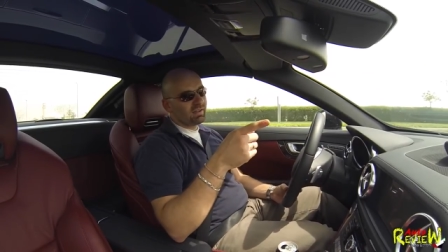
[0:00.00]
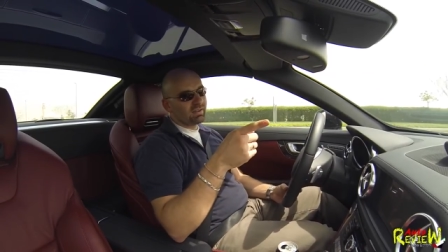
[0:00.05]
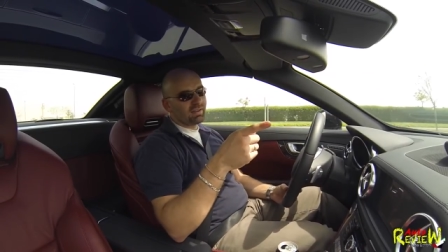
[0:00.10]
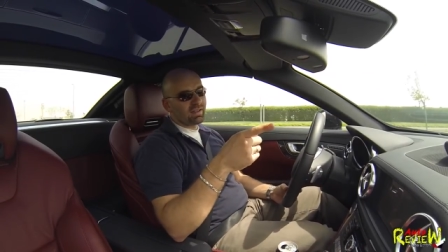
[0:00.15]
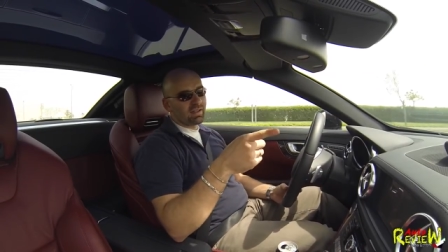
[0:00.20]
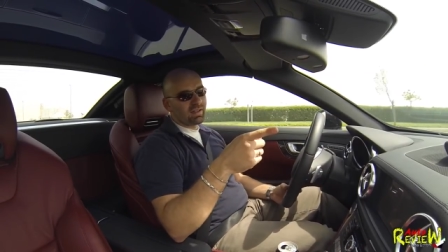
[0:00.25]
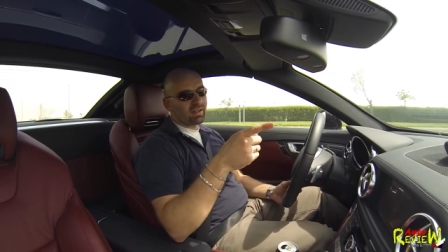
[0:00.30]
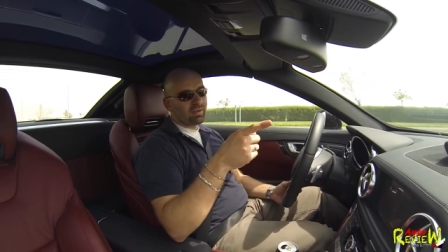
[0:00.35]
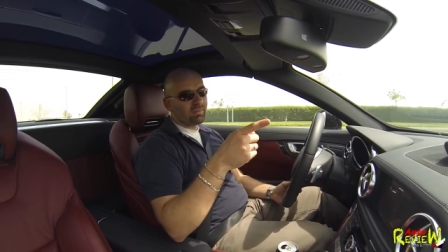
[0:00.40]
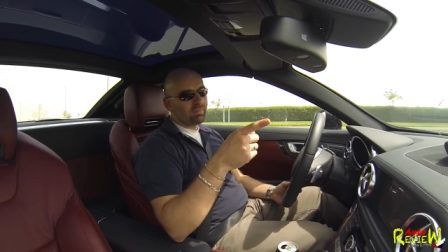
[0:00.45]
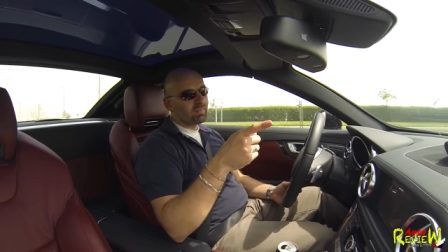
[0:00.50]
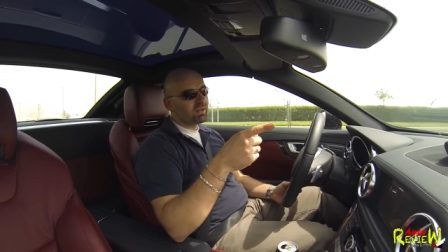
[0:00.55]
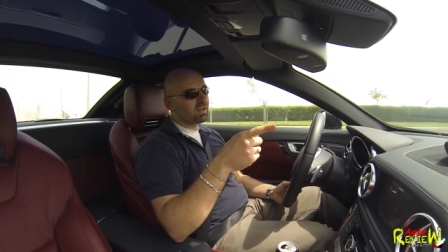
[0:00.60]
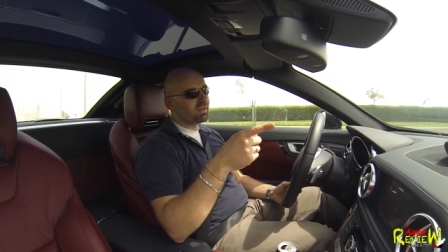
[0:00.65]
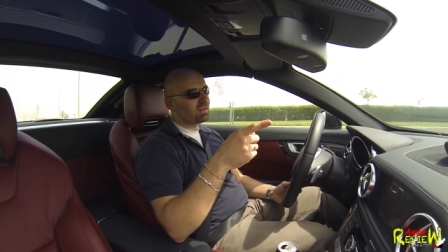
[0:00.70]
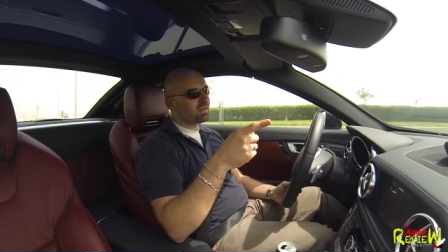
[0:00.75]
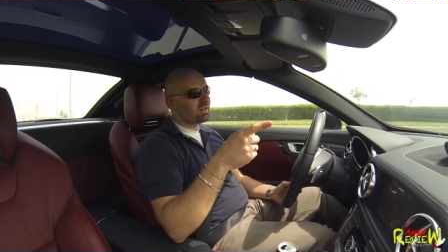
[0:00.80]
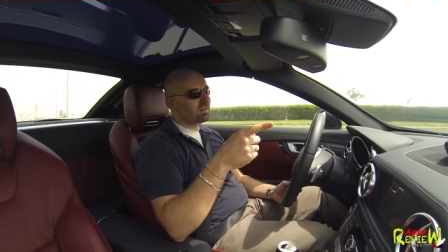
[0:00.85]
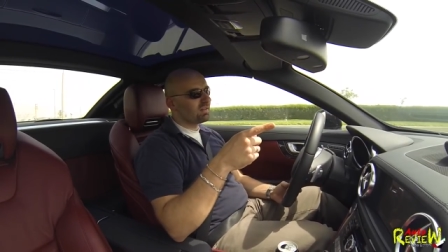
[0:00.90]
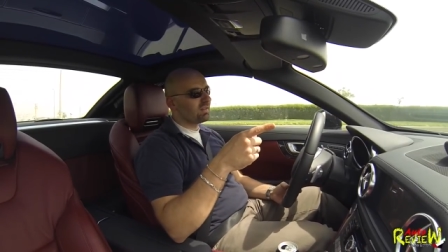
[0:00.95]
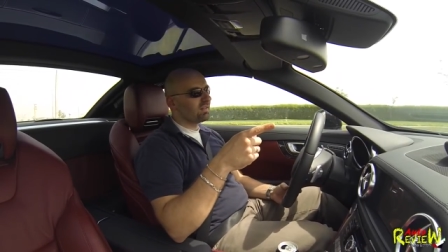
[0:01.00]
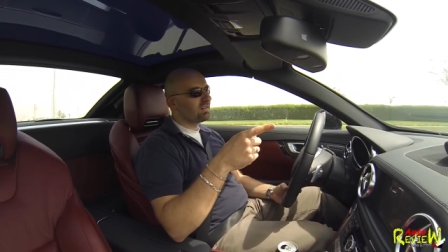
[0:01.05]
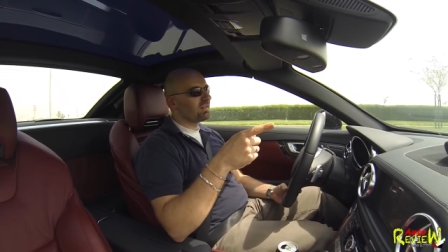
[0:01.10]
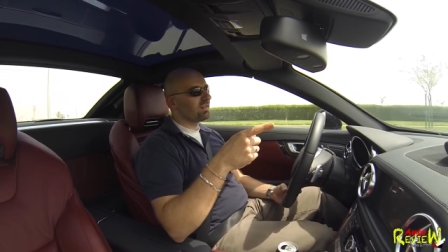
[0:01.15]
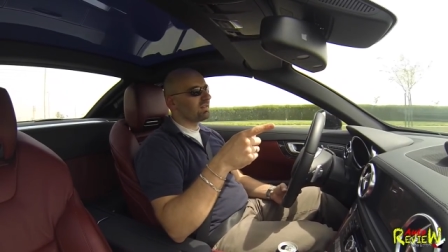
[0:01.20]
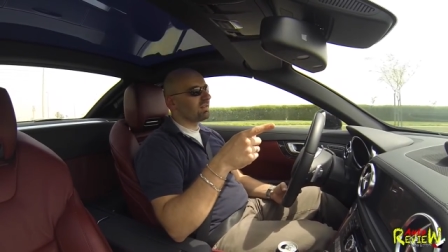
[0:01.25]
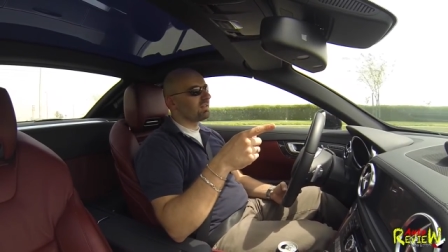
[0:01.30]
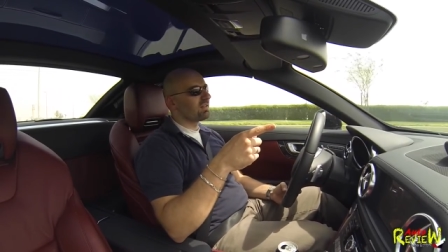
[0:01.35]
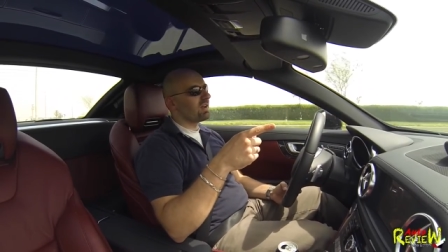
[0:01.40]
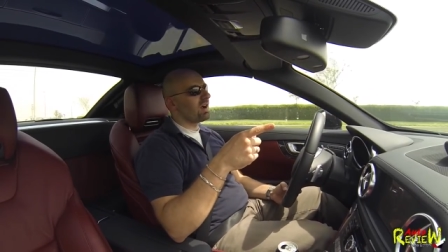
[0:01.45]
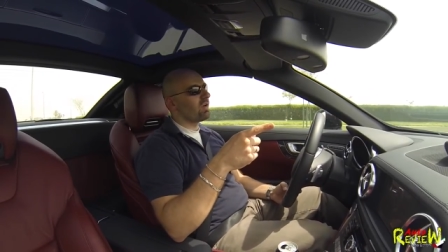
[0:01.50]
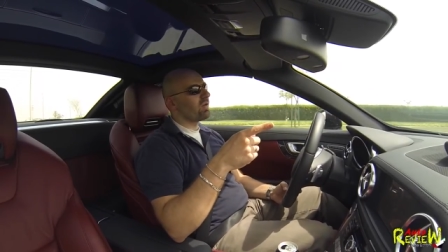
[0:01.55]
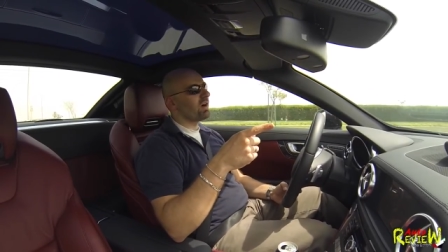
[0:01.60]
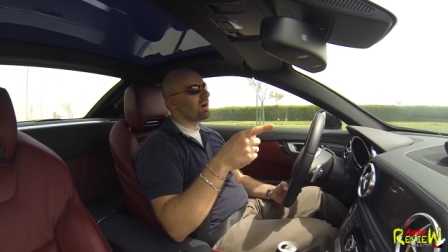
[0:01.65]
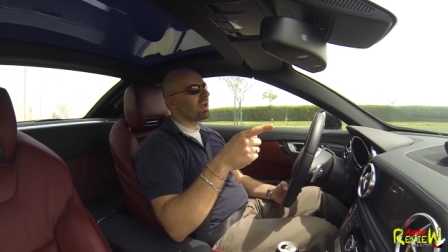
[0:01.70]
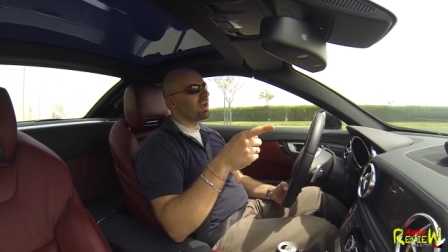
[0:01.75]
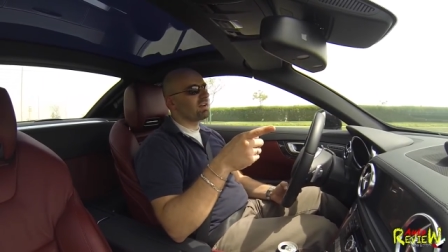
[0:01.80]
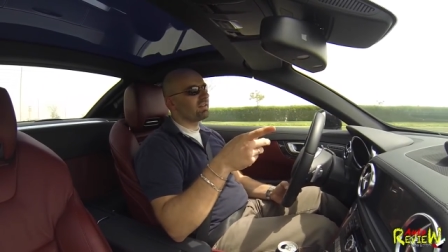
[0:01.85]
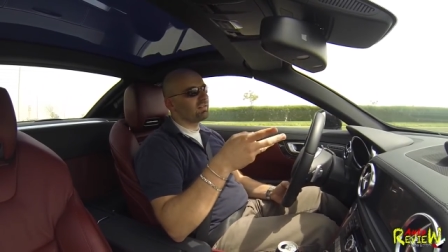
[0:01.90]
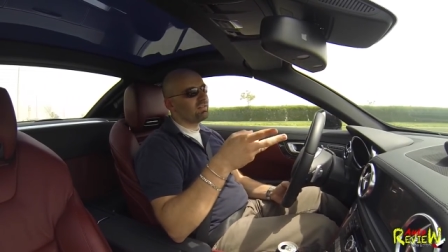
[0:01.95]
The minute and uh, hour
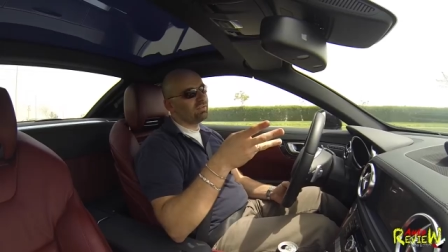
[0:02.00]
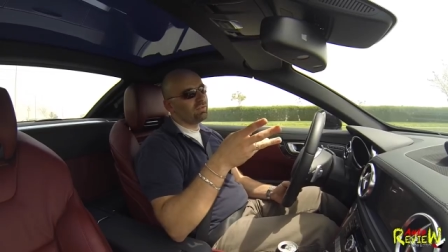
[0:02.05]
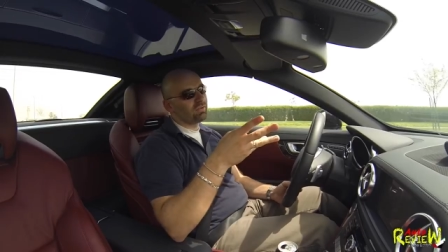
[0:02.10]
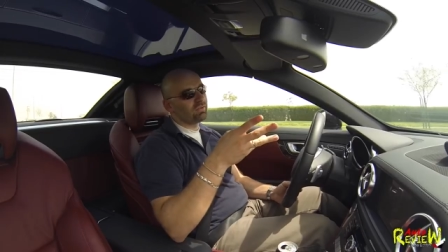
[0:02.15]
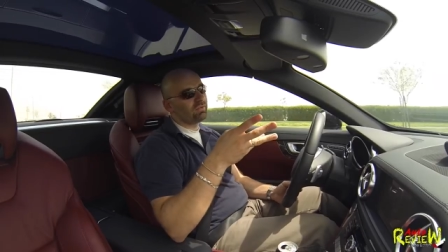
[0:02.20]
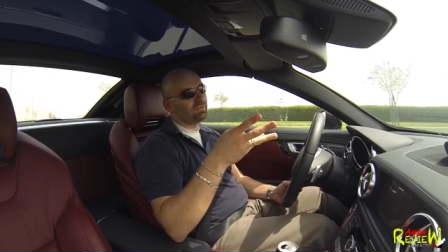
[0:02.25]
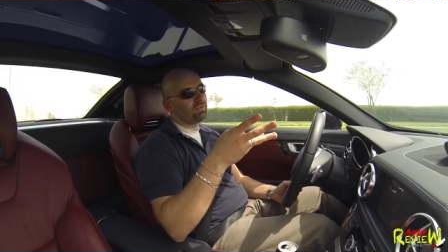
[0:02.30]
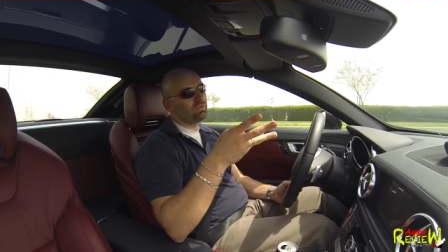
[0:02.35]
hand look